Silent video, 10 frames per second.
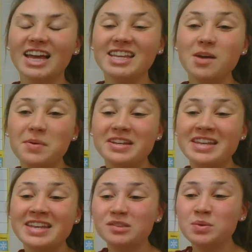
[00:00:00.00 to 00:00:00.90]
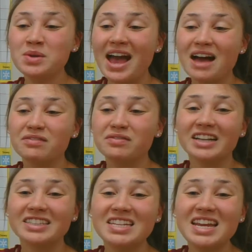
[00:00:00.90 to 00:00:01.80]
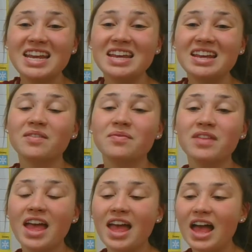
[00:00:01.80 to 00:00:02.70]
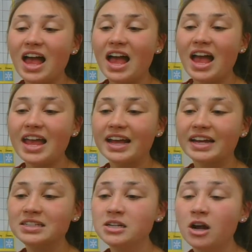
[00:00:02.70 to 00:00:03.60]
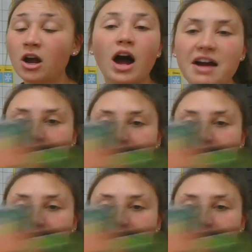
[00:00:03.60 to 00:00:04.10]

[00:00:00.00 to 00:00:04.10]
Yep, next we have T. And I'm